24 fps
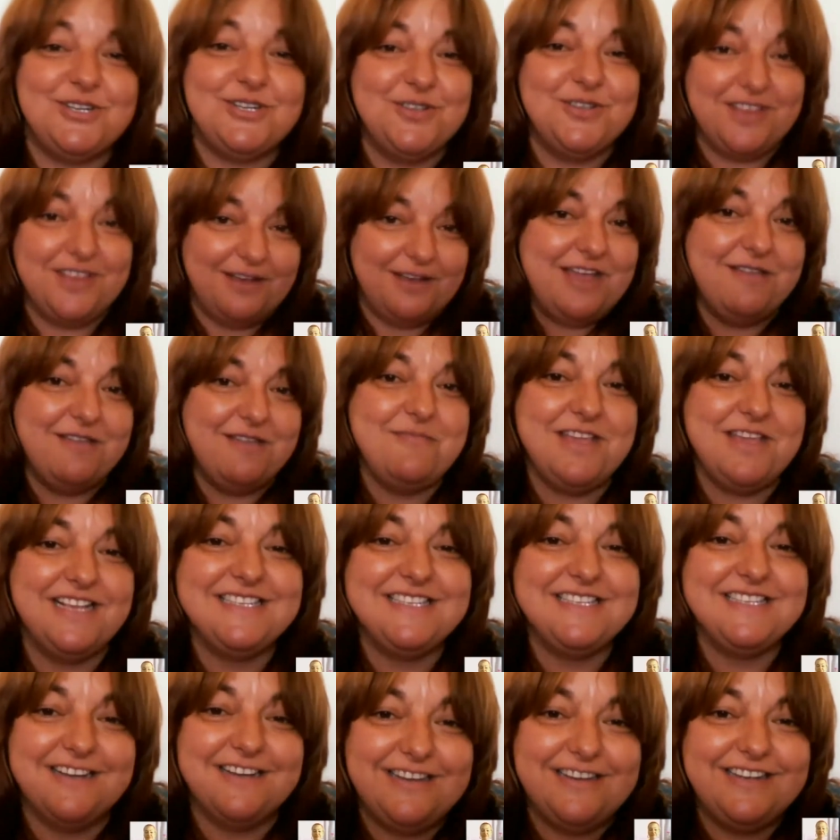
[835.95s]
There may be
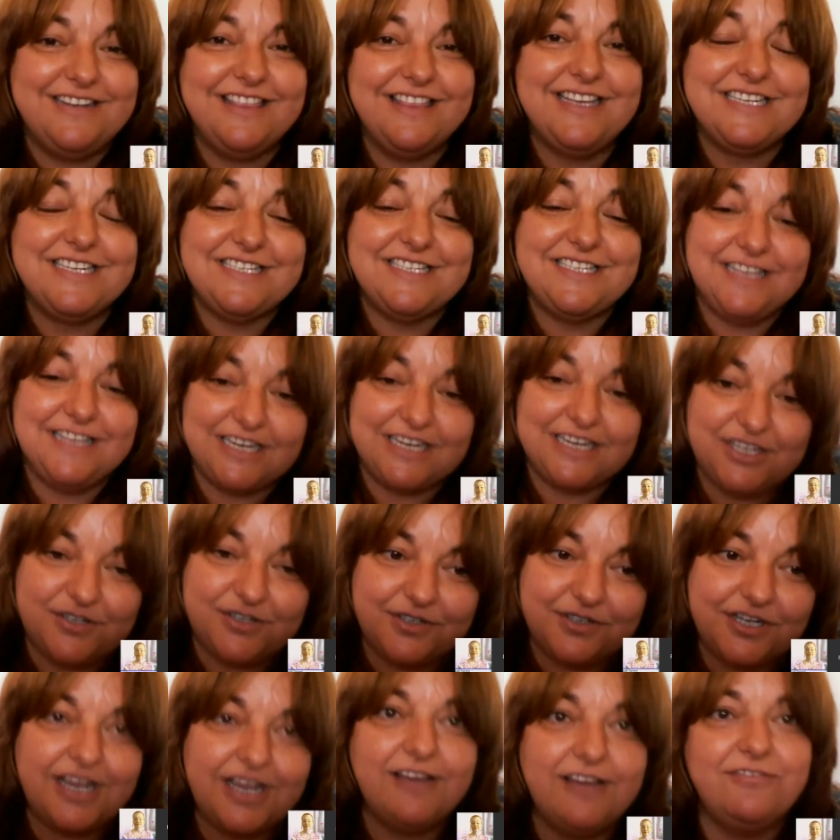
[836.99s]
that do
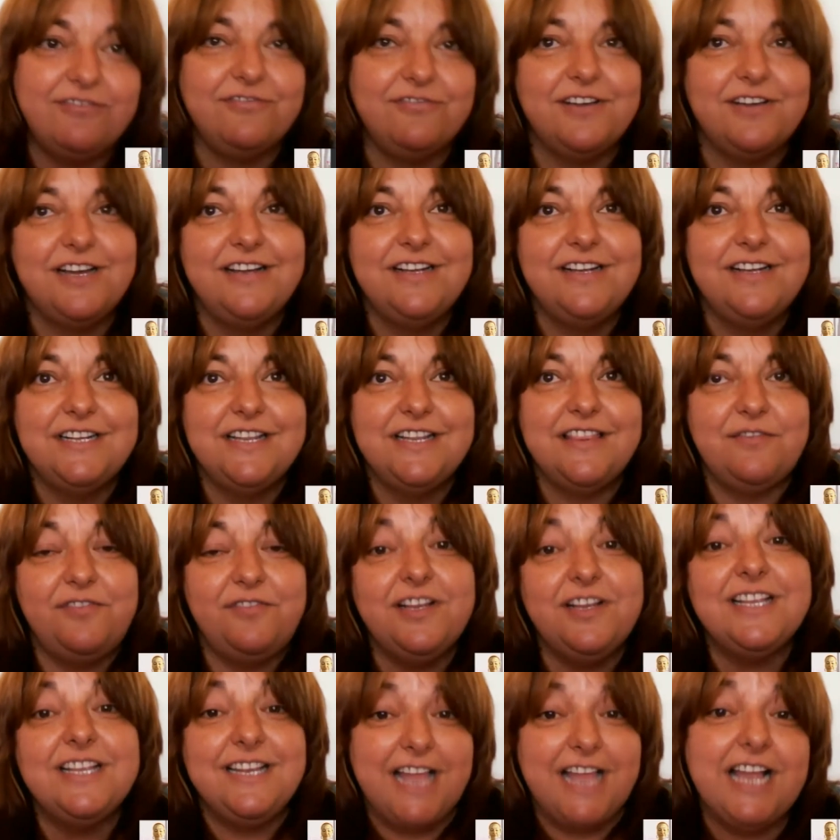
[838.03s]
have that
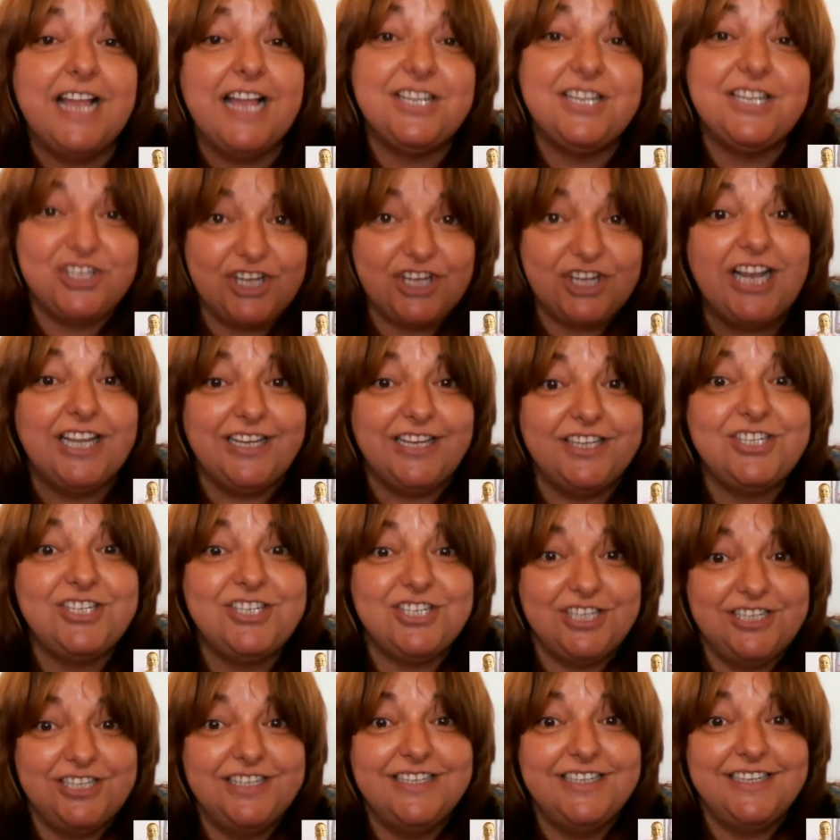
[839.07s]
feel it like a
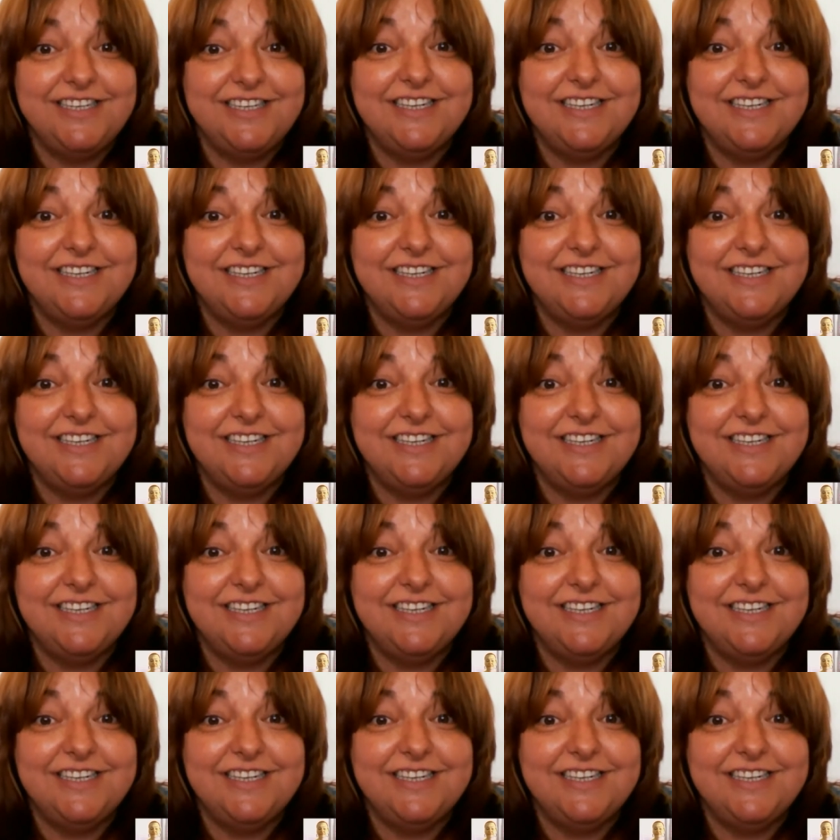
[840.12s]
challenge.